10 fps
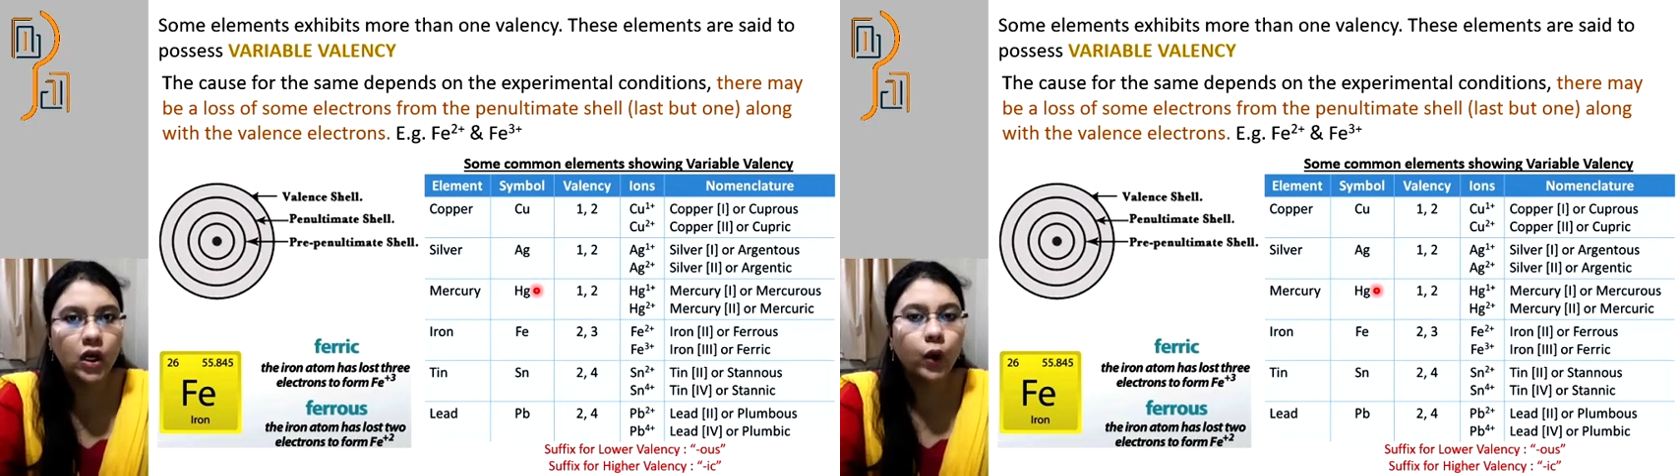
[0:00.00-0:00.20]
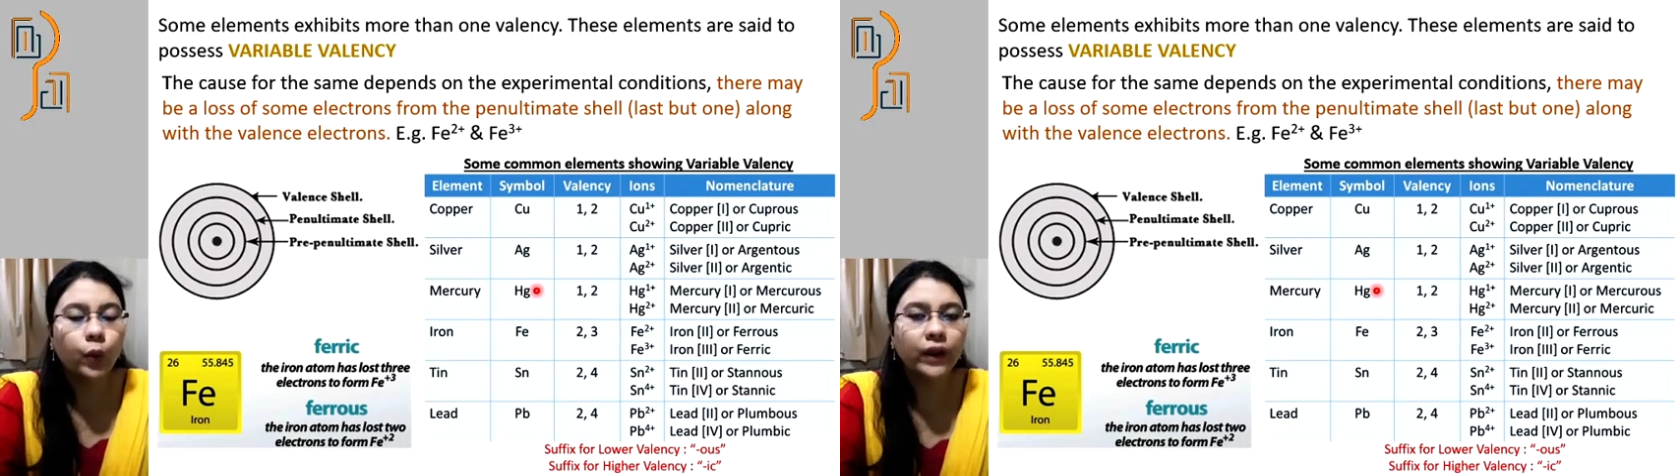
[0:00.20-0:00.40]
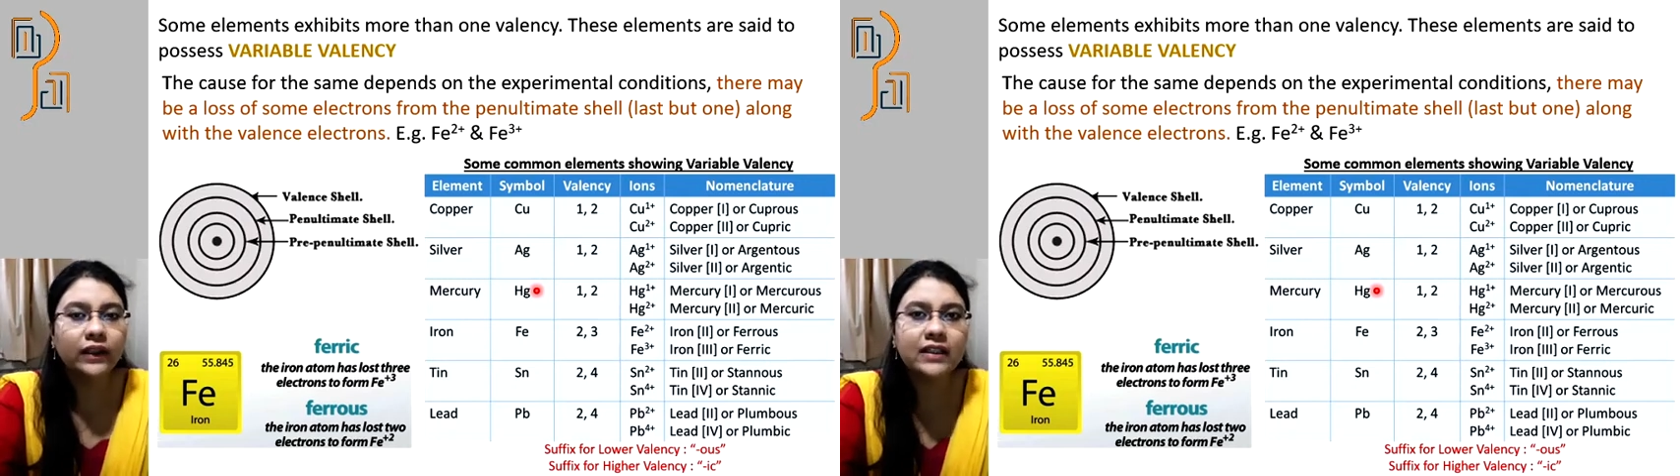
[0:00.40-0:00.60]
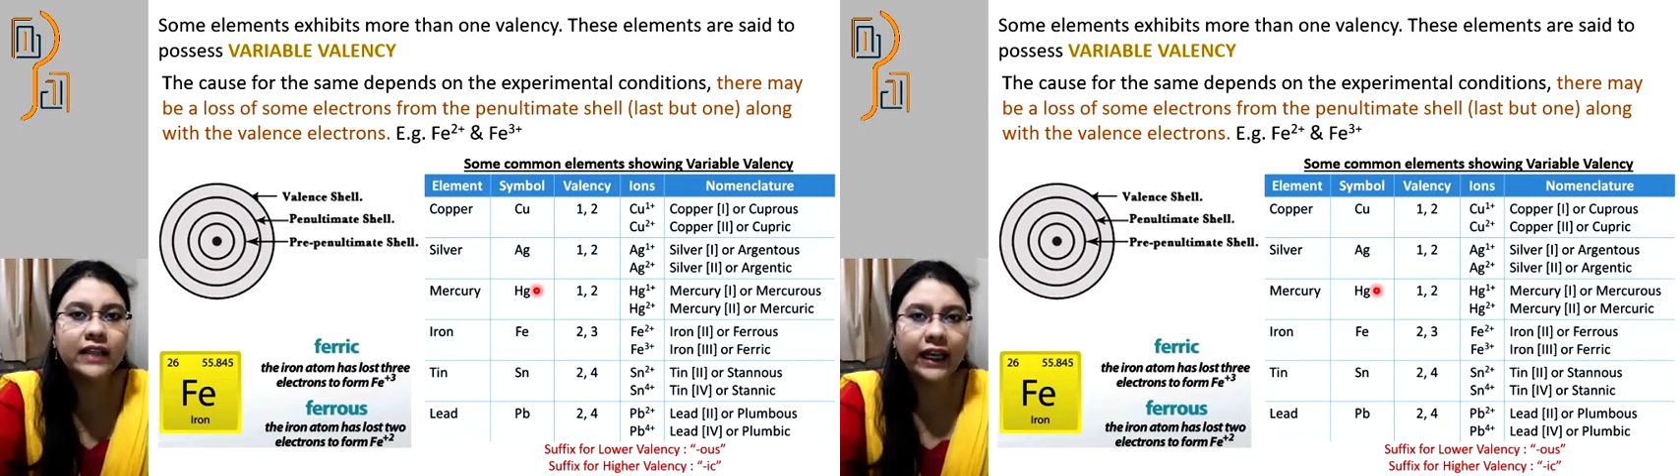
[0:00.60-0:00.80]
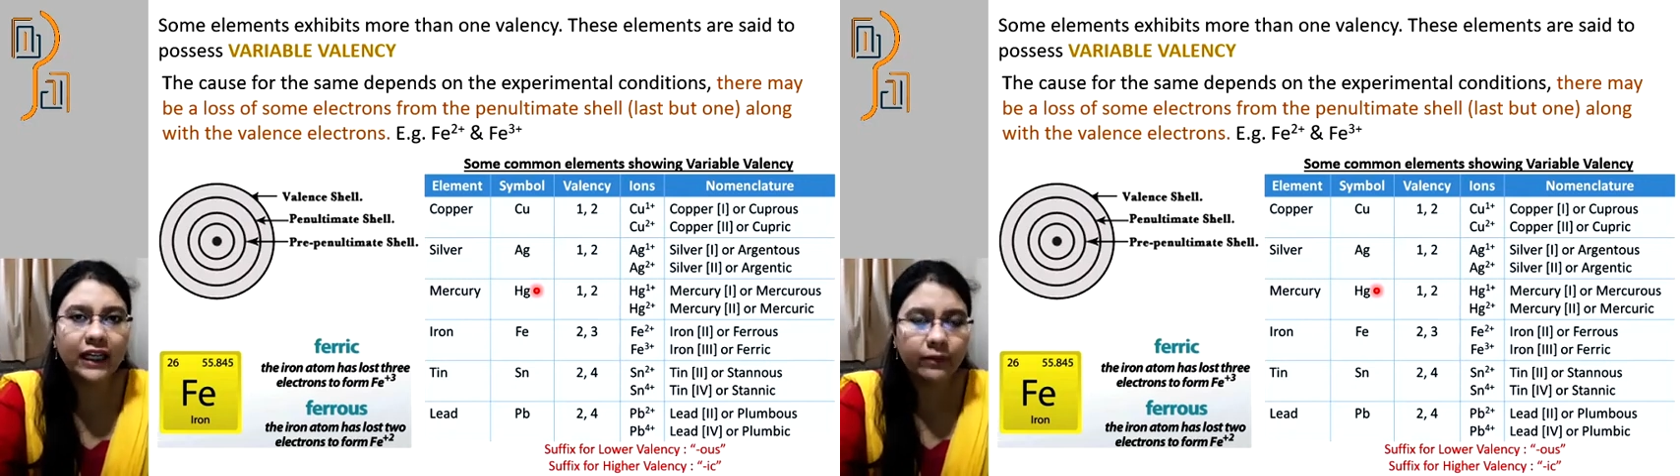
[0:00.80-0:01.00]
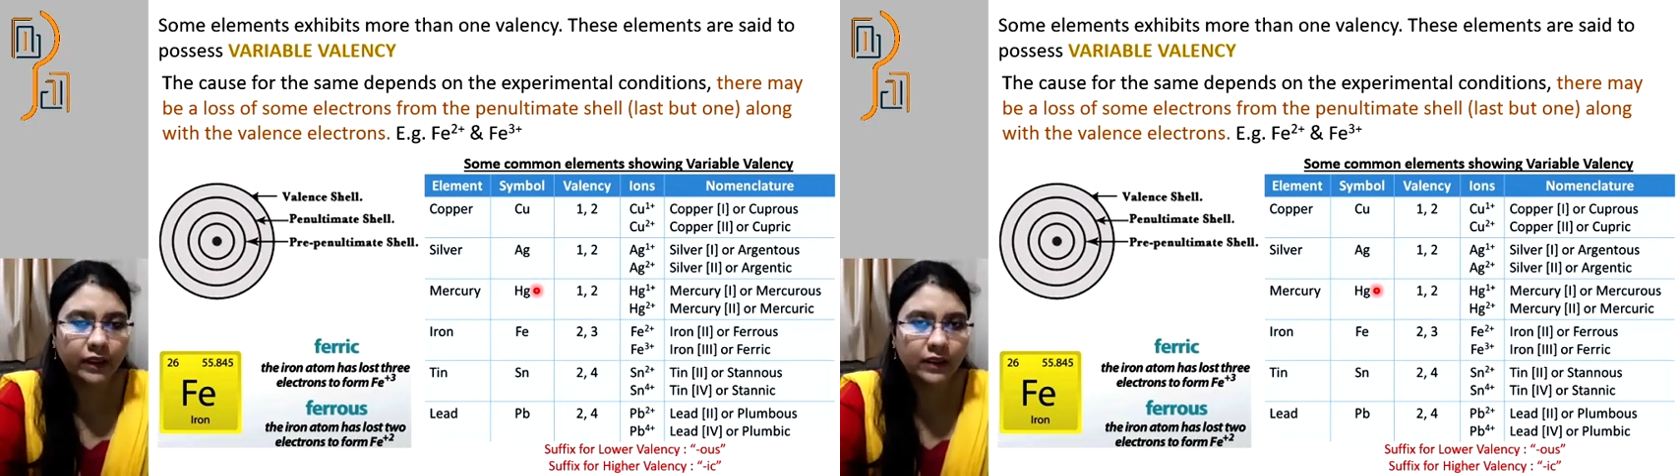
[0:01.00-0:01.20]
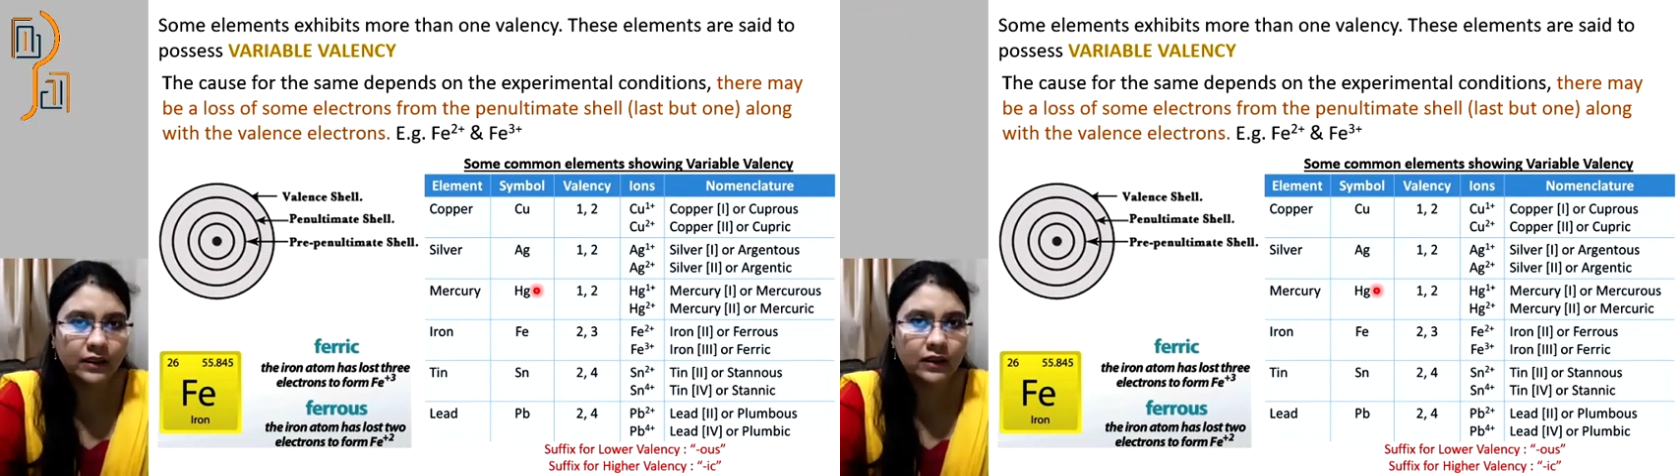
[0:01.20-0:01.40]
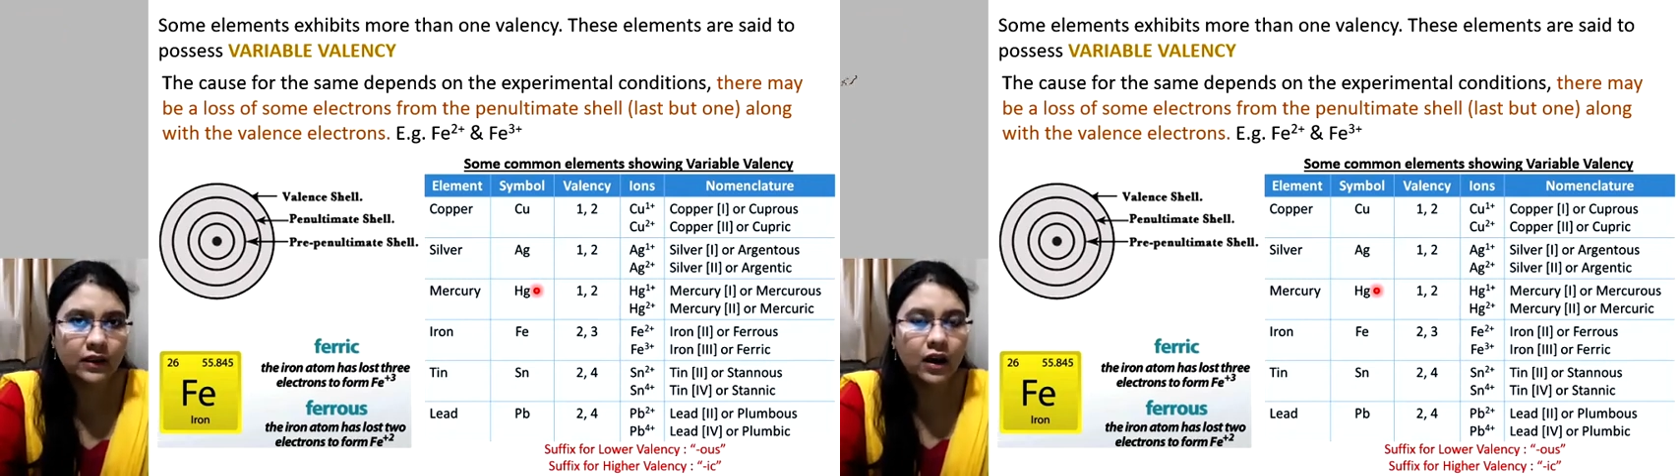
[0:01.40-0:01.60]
When these elements